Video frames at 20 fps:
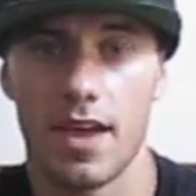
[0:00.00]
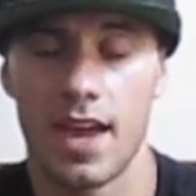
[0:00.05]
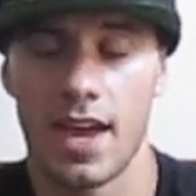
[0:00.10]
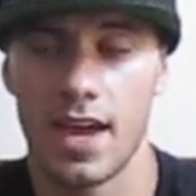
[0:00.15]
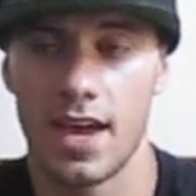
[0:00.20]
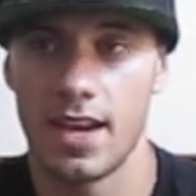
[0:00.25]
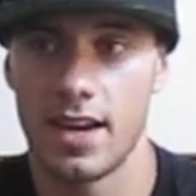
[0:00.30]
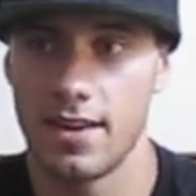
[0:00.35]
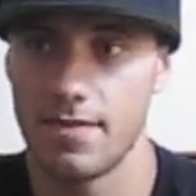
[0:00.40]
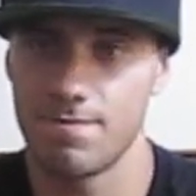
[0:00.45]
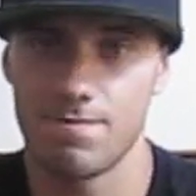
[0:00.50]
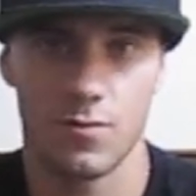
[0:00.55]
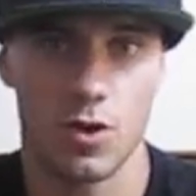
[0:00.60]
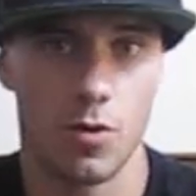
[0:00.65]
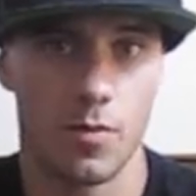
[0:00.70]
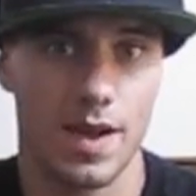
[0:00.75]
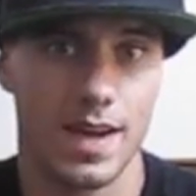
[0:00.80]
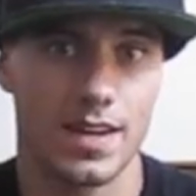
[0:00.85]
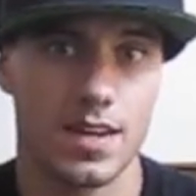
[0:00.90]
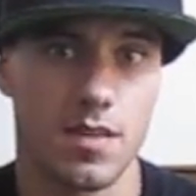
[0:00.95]
and go
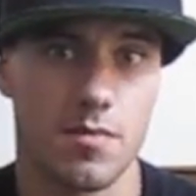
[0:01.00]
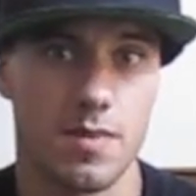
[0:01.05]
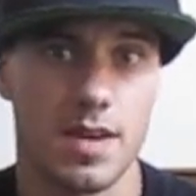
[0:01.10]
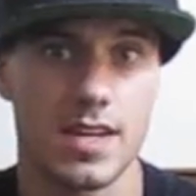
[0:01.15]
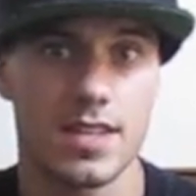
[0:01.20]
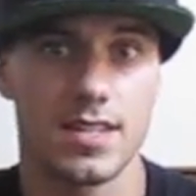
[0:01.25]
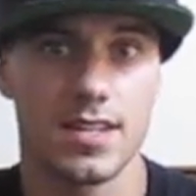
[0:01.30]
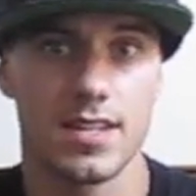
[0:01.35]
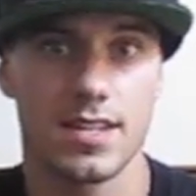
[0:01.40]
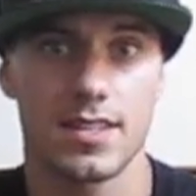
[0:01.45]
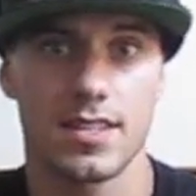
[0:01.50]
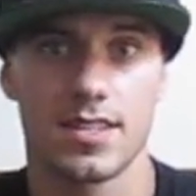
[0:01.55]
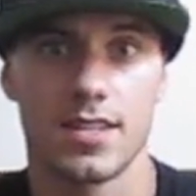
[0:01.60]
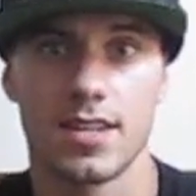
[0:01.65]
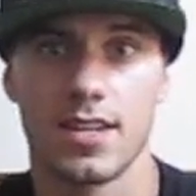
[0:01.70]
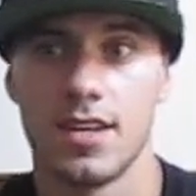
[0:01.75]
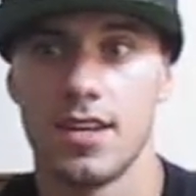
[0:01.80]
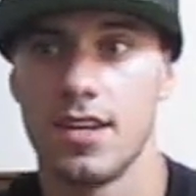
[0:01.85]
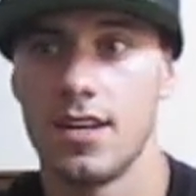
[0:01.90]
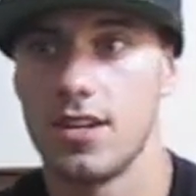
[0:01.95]
back to the
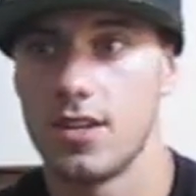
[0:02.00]
basics,